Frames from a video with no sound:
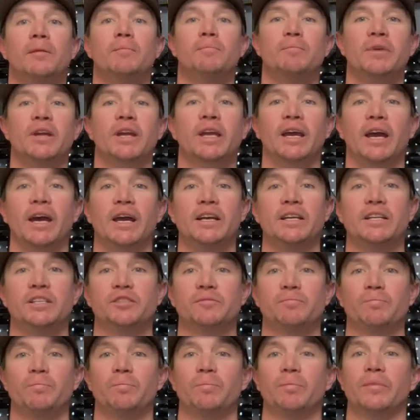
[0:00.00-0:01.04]
because
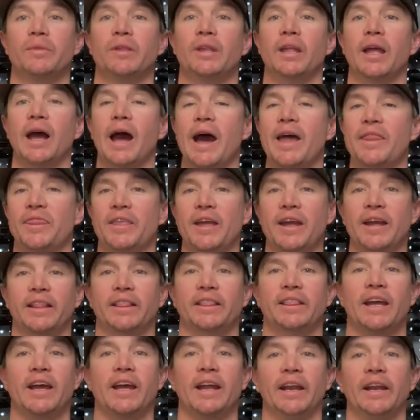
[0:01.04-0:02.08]
I
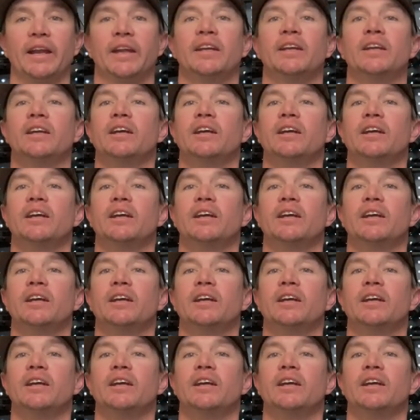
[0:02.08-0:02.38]
think that